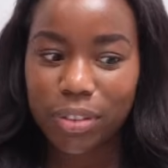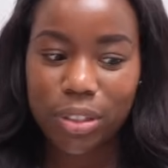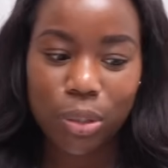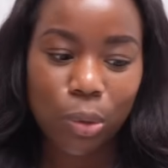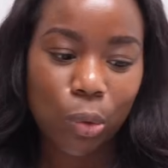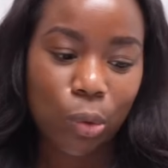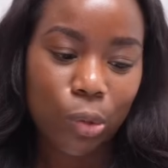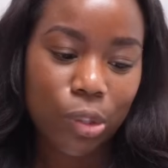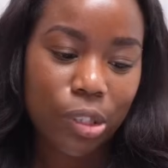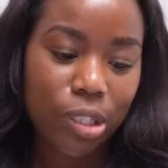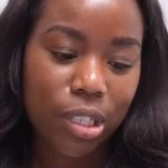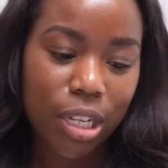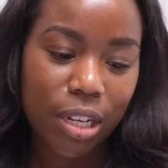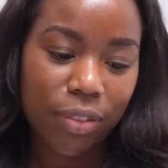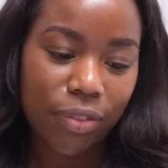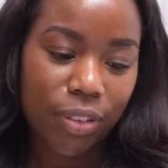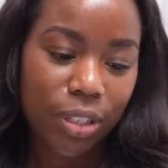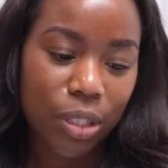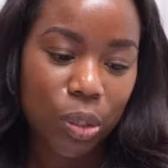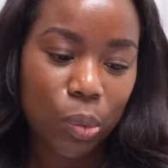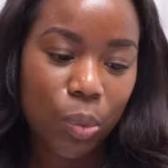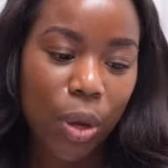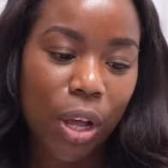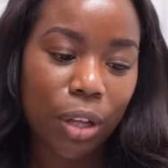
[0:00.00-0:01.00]
of his old stuff
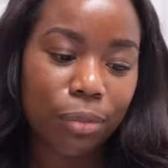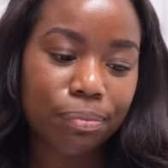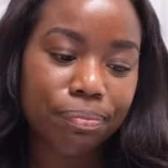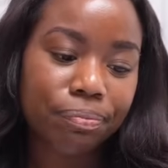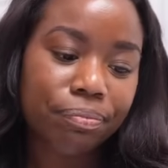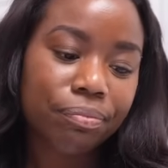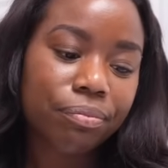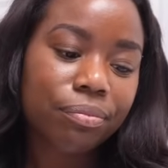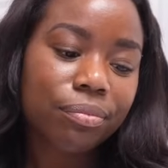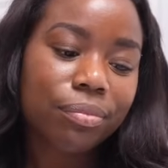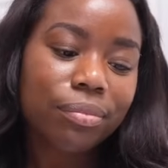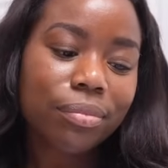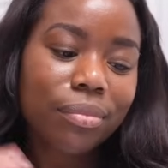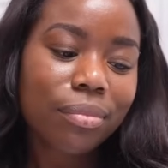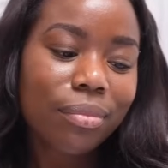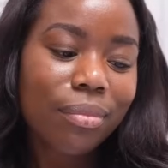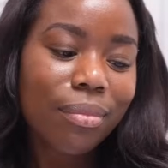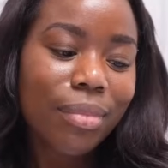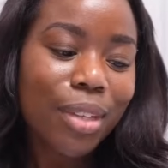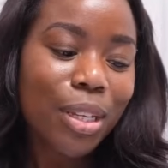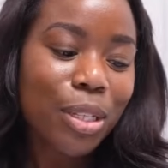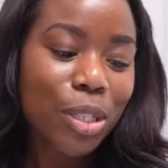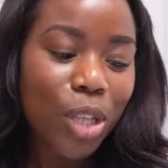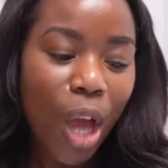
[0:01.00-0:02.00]
as well
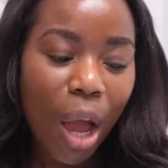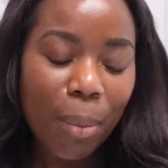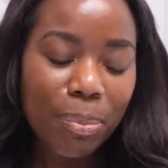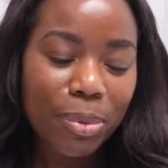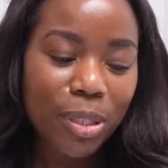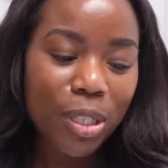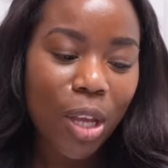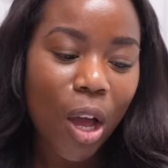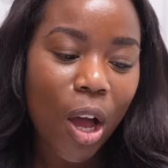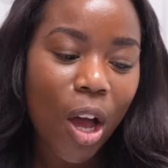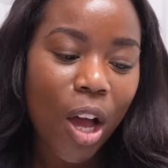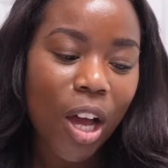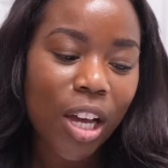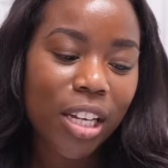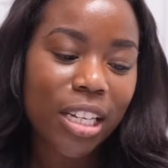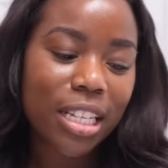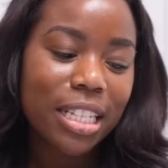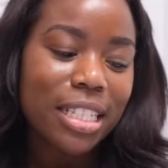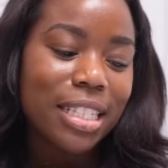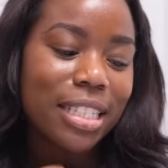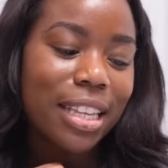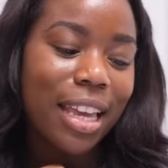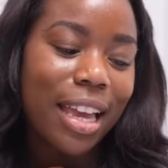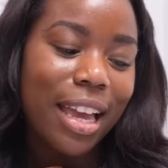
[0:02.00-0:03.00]
top
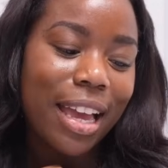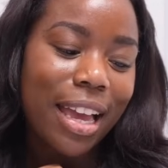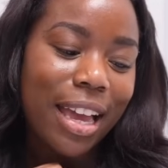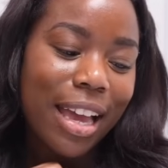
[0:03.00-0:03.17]
songs.